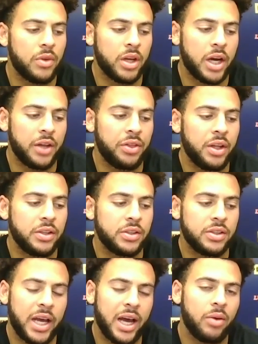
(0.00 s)
I think
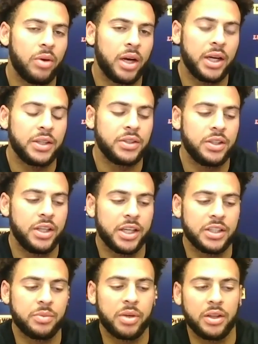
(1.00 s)
stat-wise,
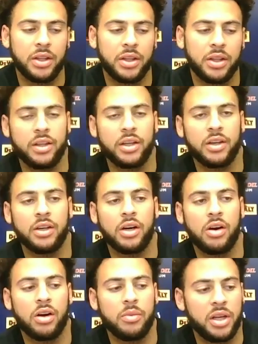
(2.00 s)
yes, but I think that there
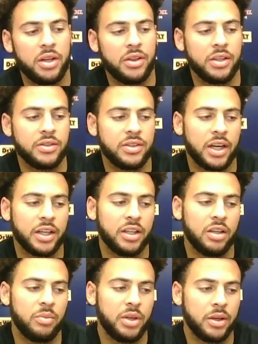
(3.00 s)
are many things that I could
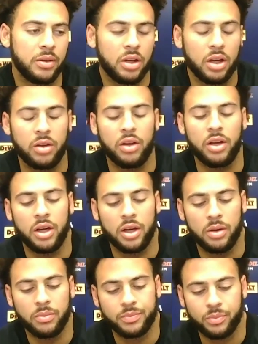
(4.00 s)
have been
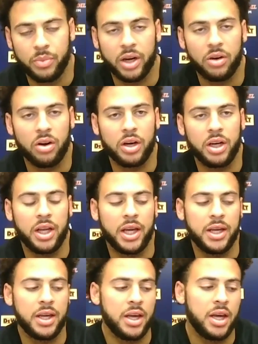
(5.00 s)
better on today,
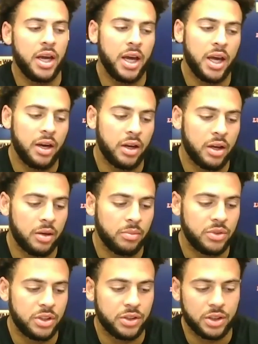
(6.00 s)
and
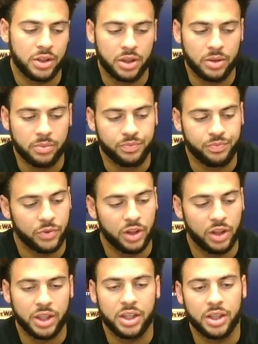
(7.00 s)

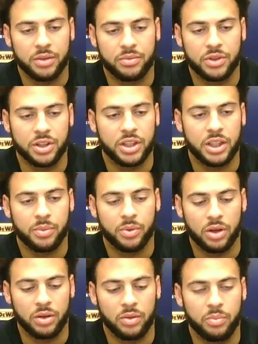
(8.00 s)
looking to just keep
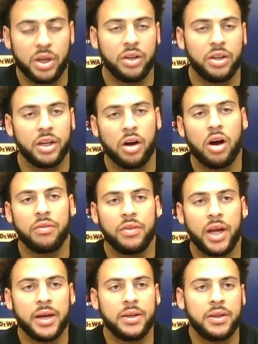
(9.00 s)
on building off
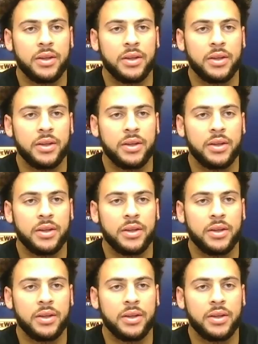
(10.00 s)
that.